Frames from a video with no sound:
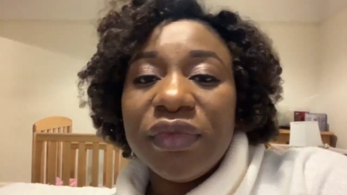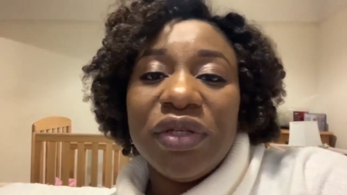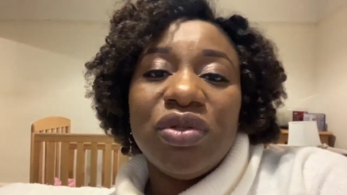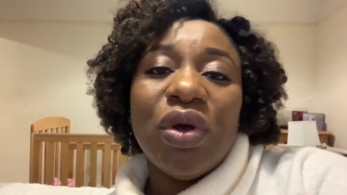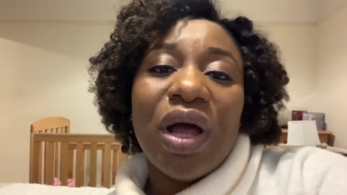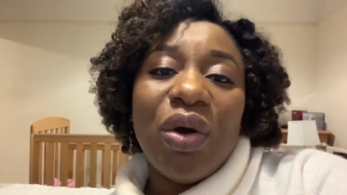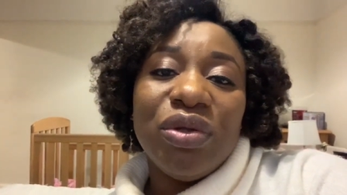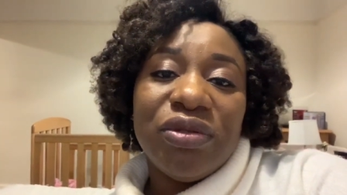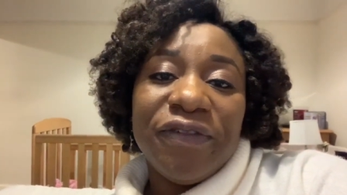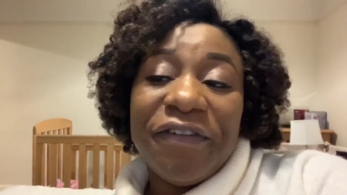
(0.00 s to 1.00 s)
so I
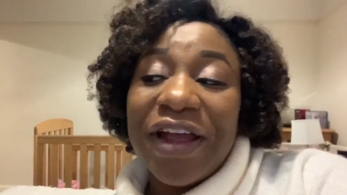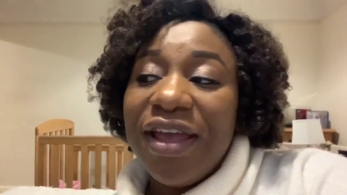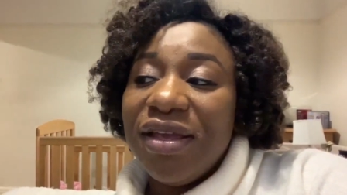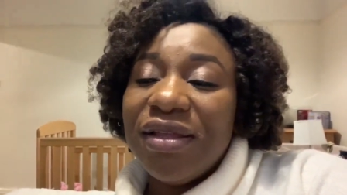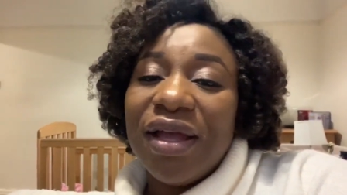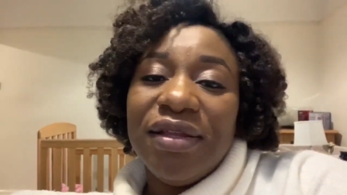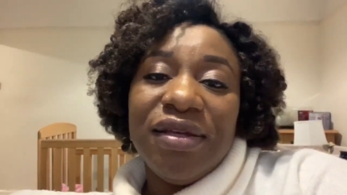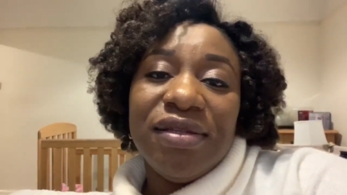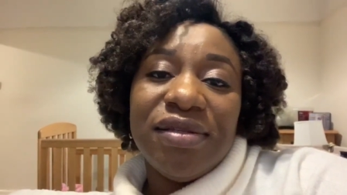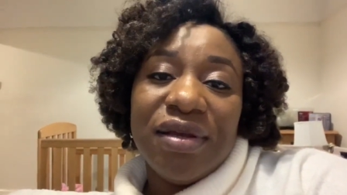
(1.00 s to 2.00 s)
want to fry it and
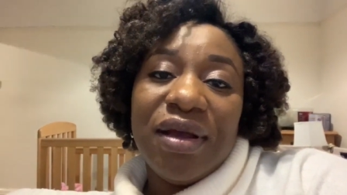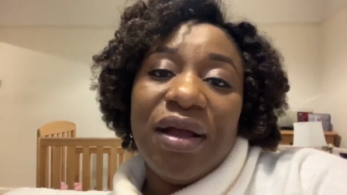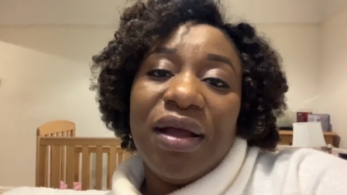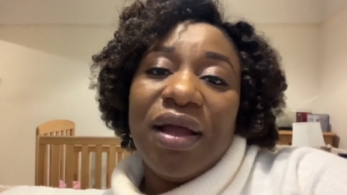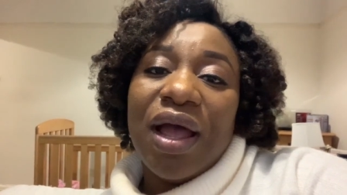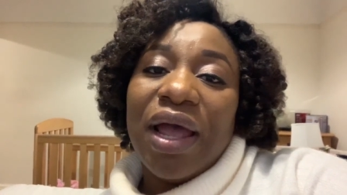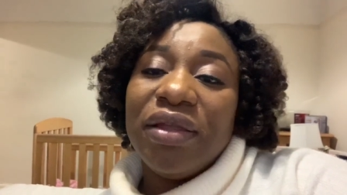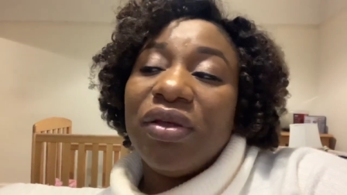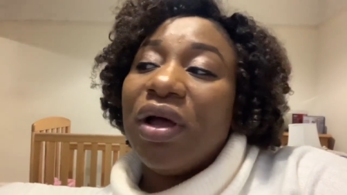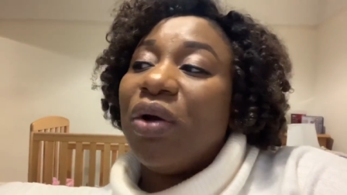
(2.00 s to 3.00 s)
eat. I
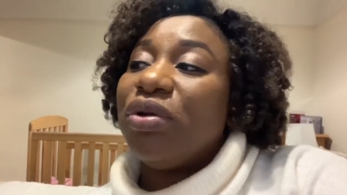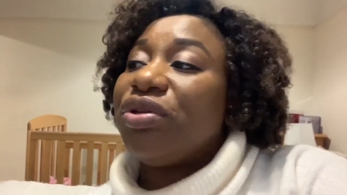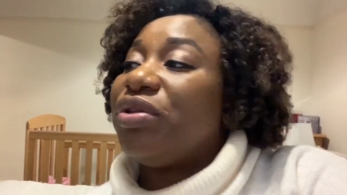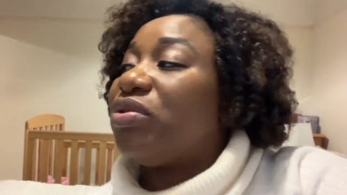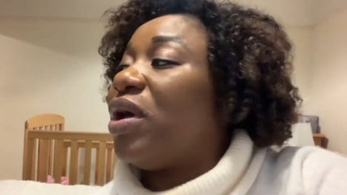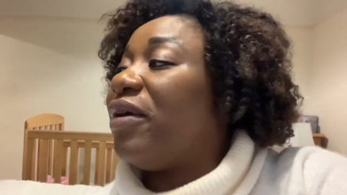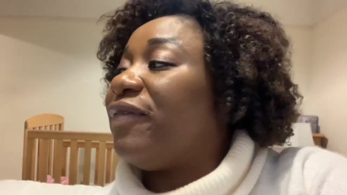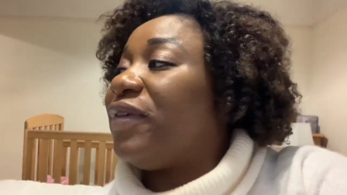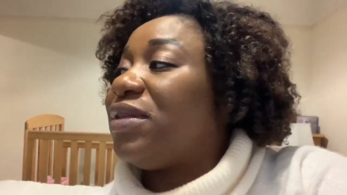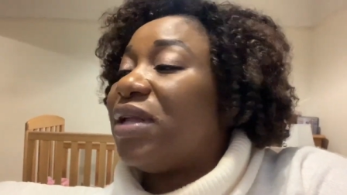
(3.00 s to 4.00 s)
thought I was going to go and
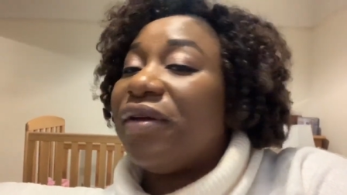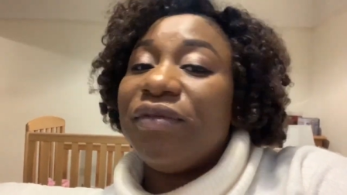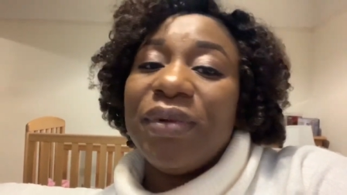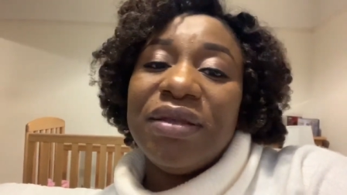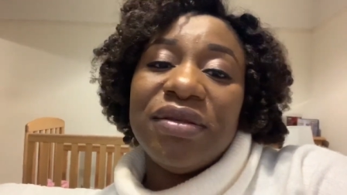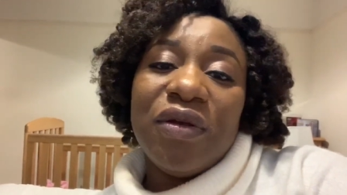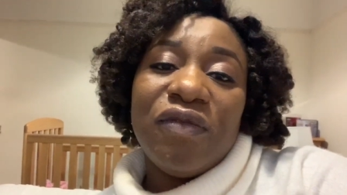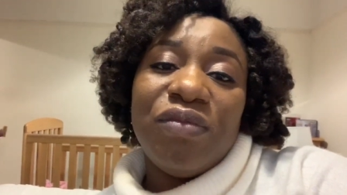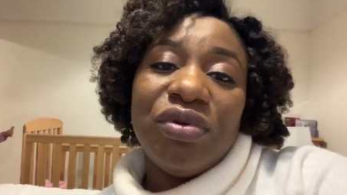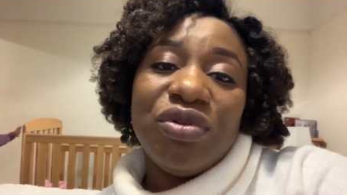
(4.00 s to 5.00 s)
fix that for
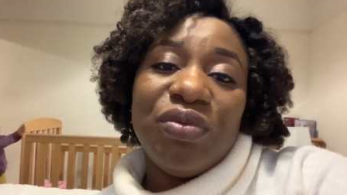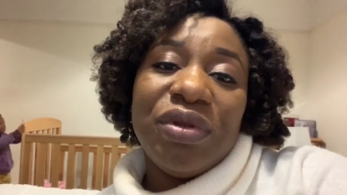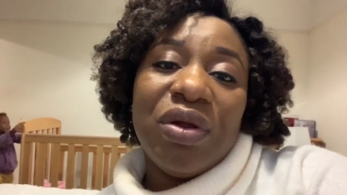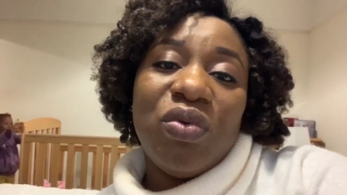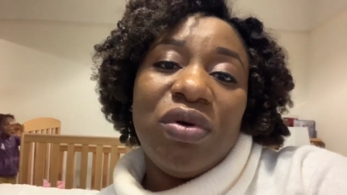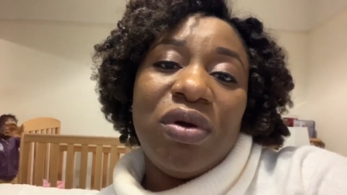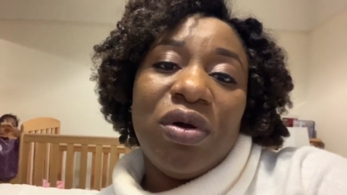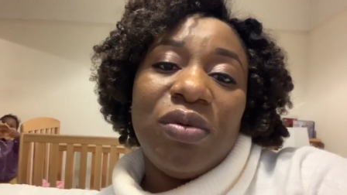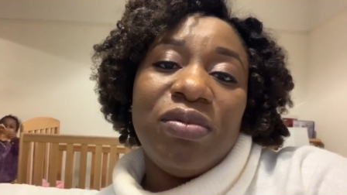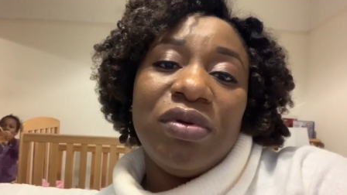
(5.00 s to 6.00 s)
myself, but Obina woke
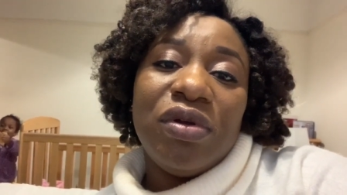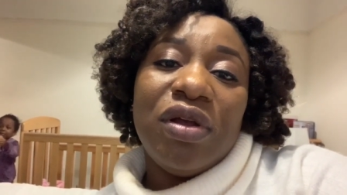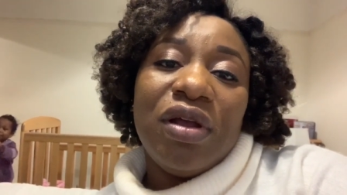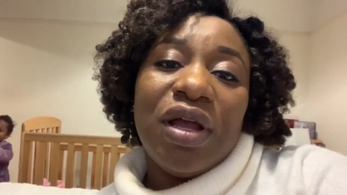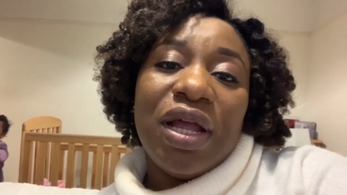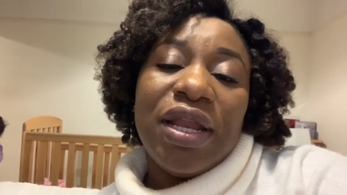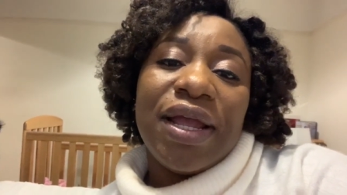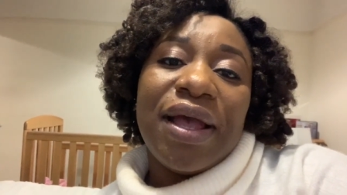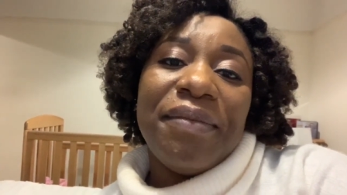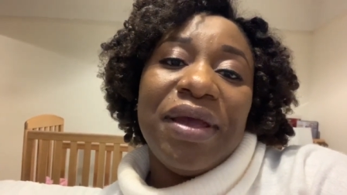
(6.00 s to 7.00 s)
up, and then
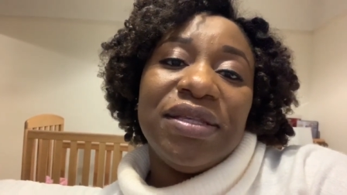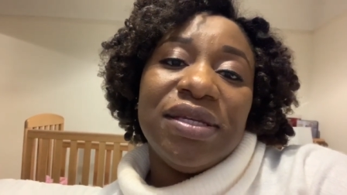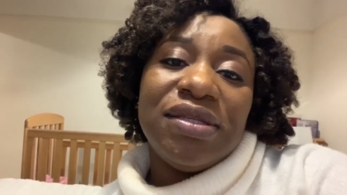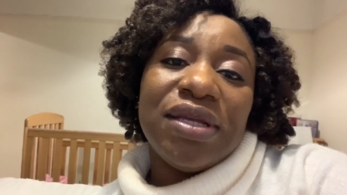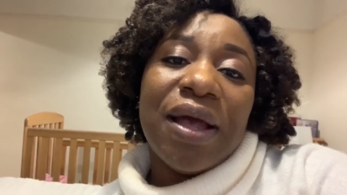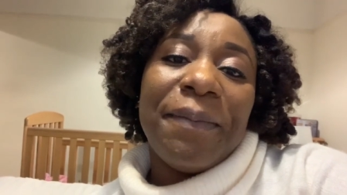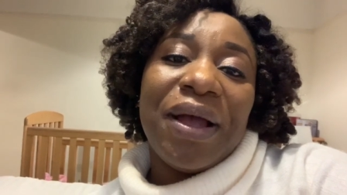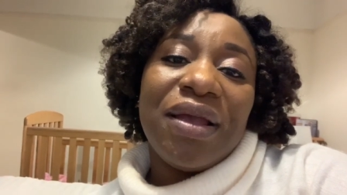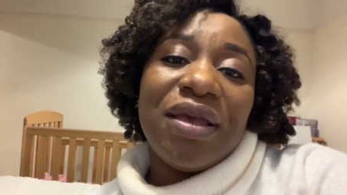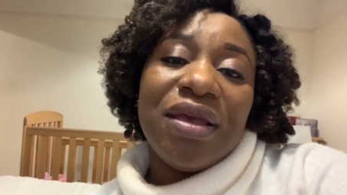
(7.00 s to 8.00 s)
Kaima is eating her
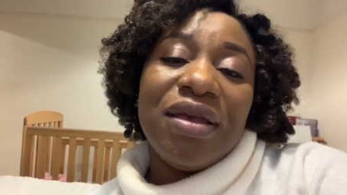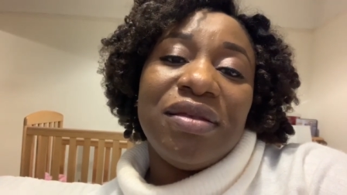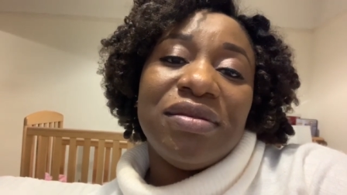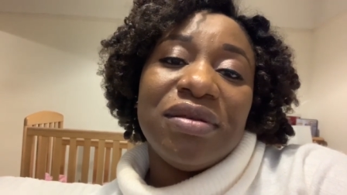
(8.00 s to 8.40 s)
pancakes.